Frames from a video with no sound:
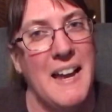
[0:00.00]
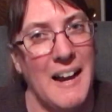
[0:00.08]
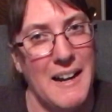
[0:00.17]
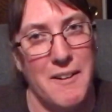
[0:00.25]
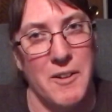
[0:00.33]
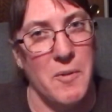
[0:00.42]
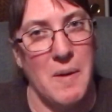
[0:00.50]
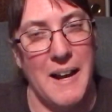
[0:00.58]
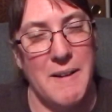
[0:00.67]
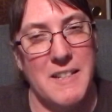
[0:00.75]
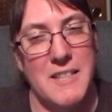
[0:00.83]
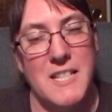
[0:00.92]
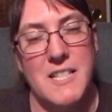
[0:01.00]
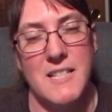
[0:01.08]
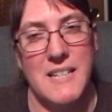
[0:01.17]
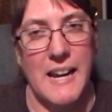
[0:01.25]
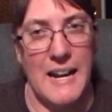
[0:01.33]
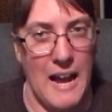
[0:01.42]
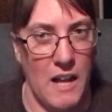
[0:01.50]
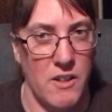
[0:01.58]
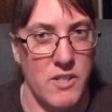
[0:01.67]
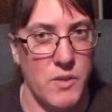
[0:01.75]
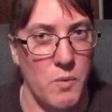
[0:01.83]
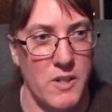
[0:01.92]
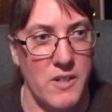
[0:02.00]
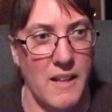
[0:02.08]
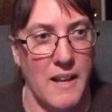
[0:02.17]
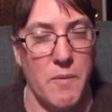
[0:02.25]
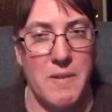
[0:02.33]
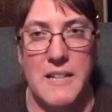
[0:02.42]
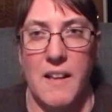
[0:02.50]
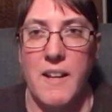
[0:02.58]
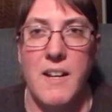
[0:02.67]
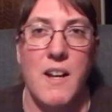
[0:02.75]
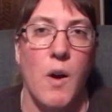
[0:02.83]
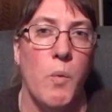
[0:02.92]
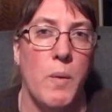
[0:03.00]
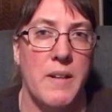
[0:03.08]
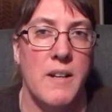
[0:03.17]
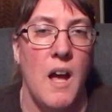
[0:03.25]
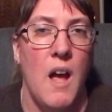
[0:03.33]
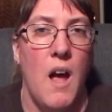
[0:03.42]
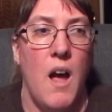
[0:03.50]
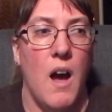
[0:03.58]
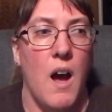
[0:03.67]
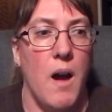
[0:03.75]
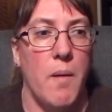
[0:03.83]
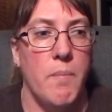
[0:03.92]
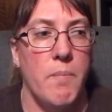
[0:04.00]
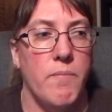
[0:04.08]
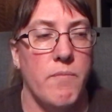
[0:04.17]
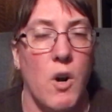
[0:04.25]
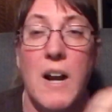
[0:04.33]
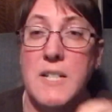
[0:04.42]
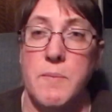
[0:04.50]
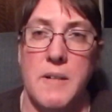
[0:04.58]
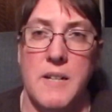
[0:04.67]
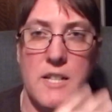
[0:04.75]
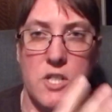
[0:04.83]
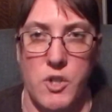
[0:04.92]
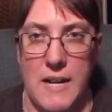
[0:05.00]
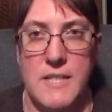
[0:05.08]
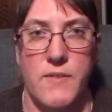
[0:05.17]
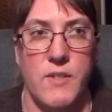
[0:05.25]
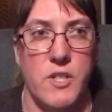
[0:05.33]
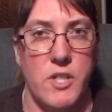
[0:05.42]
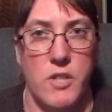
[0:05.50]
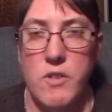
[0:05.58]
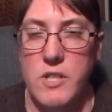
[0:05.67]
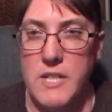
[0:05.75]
don't know why I did this. This is like an Alice in Wonderland retelling. A woman, her husband gets transferred to the